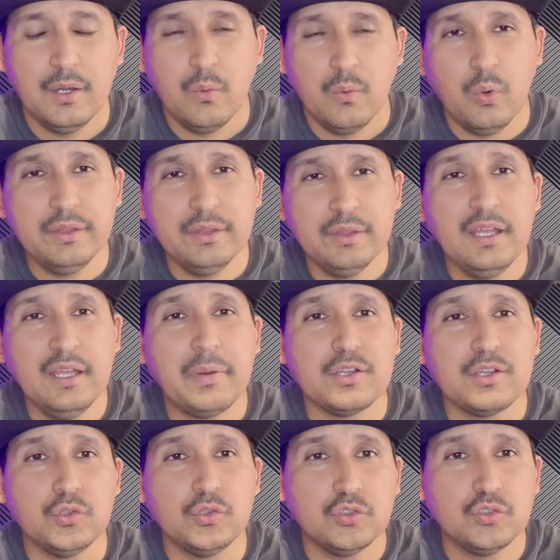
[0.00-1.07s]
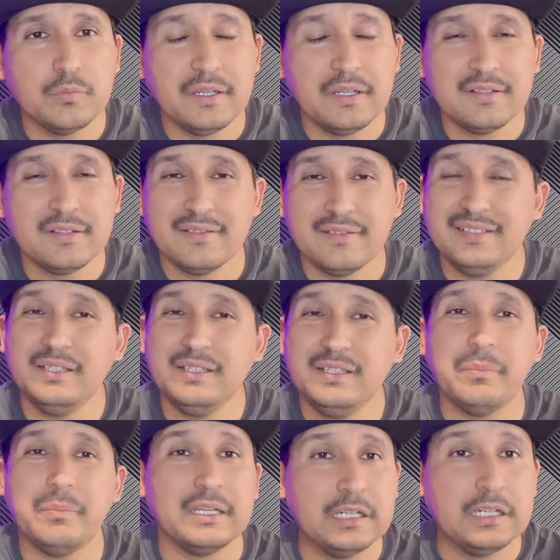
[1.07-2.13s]
one thing about YouTube, man, that's a
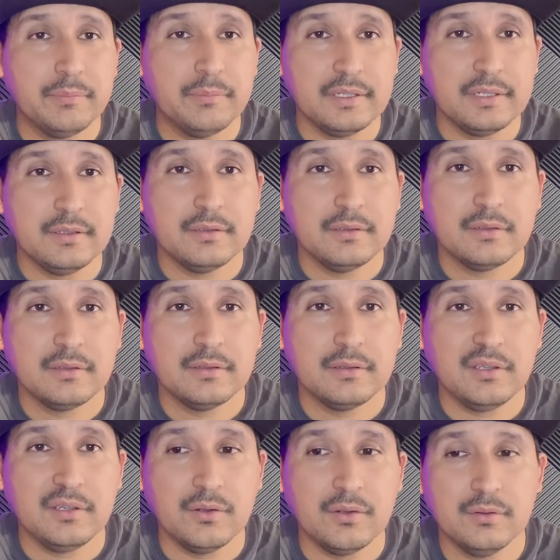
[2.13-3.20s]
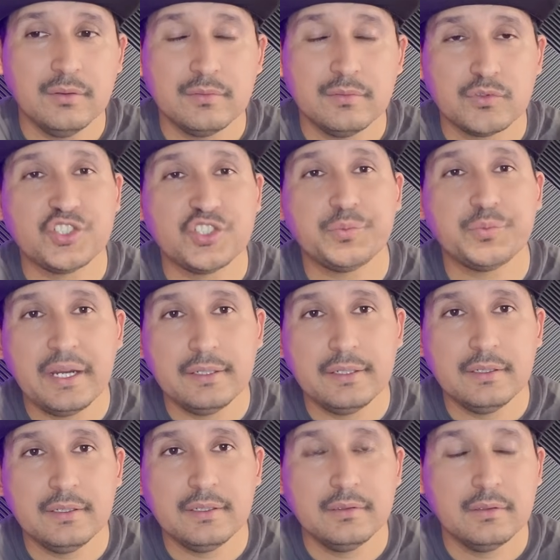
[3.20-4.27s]
big company,
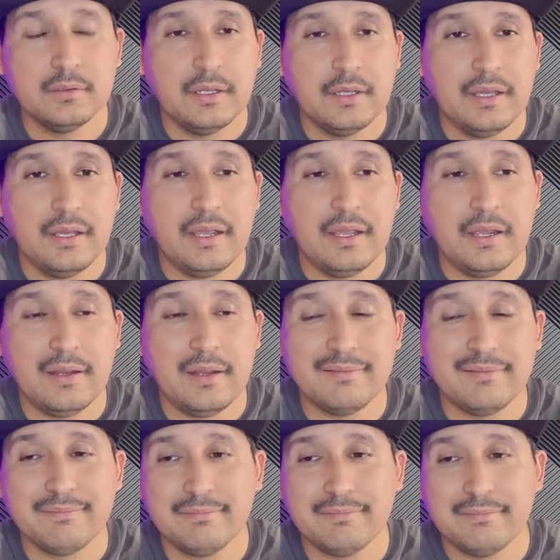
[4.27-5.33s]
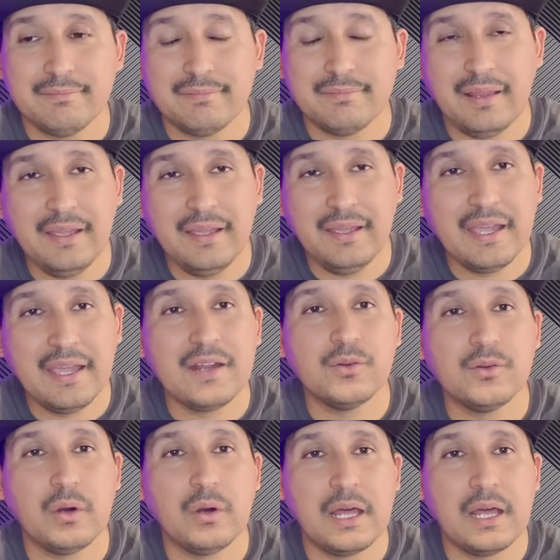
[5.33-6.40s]
respected, and they
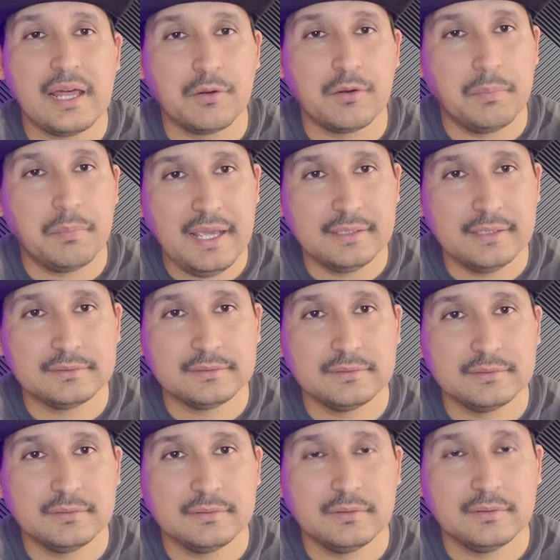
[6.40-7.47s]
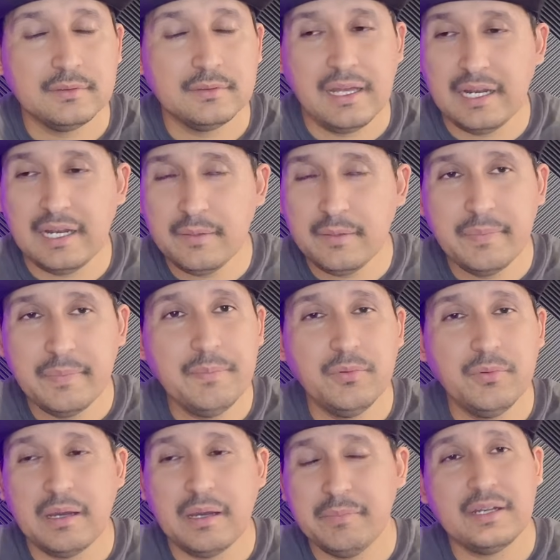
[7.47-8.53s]
handle a lot of plaques. A lot of
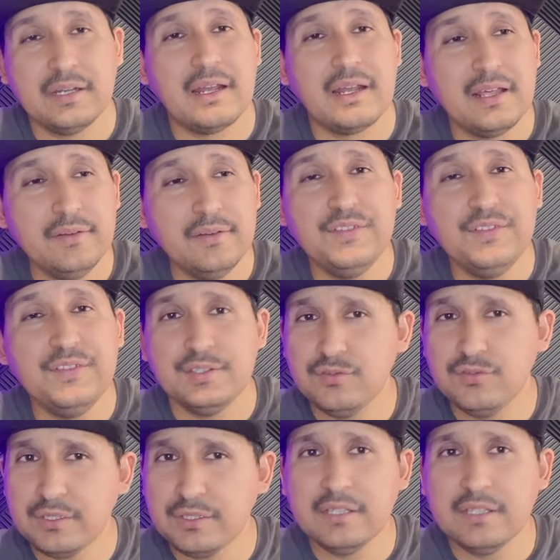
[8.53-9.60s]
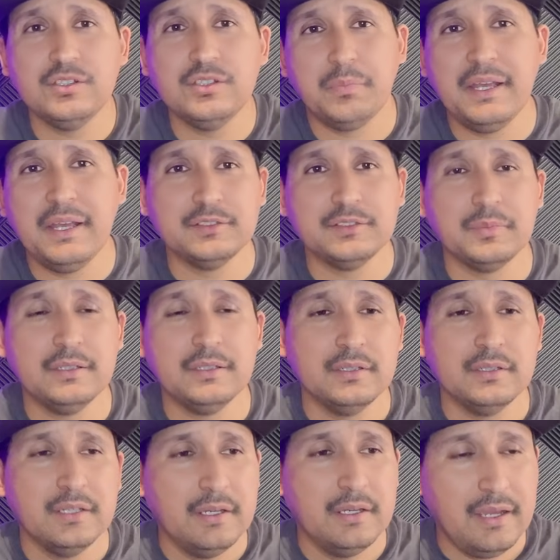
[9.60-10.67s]
people, a lot of individuals get these plaques, man,
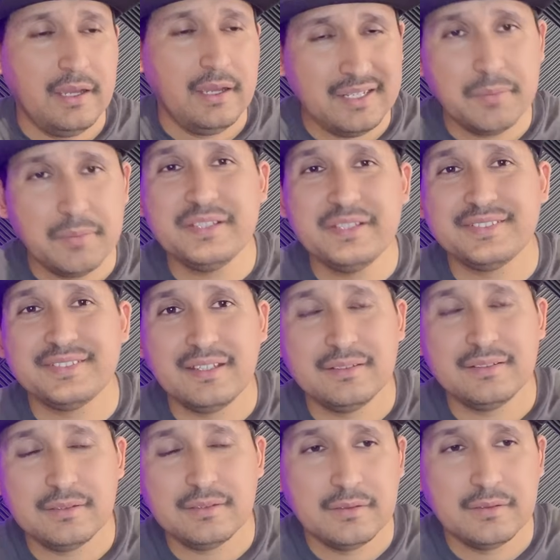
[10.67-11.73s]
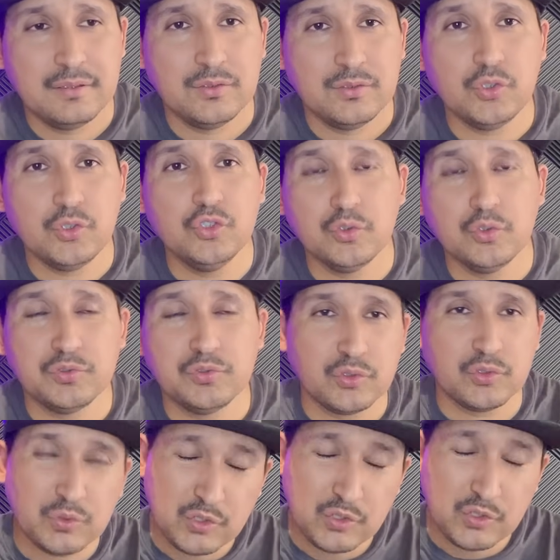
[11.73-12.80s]
and they be sent to YouTube.
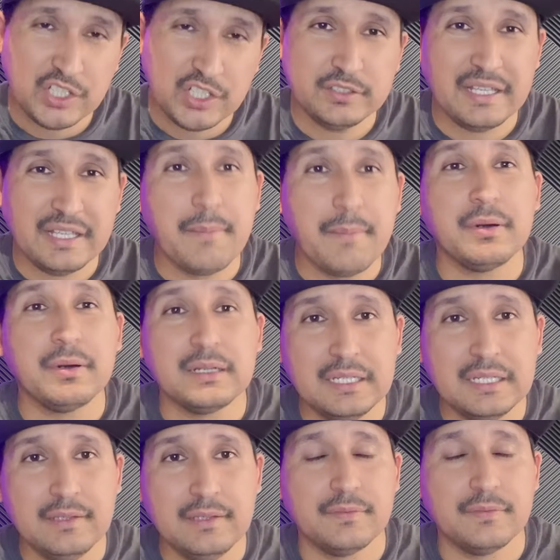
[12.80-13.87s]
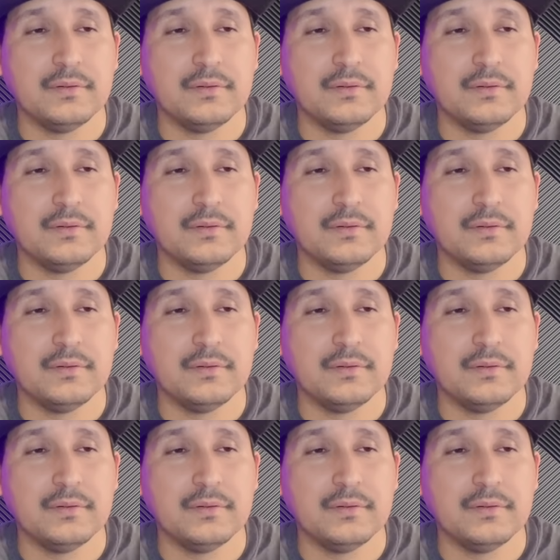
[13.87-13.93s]
So trust and believe